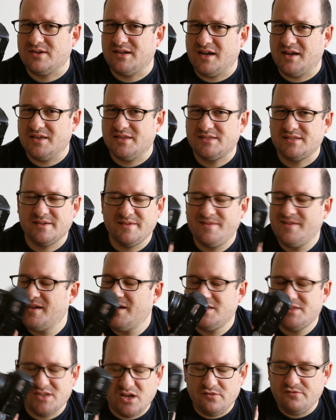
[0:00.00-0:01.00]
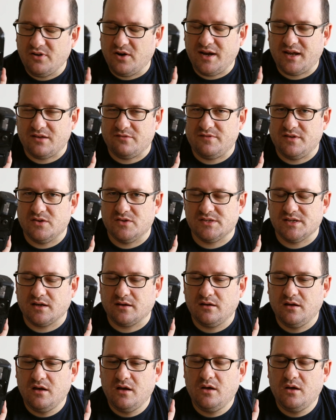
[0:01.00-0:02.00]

does. It's all very confusing.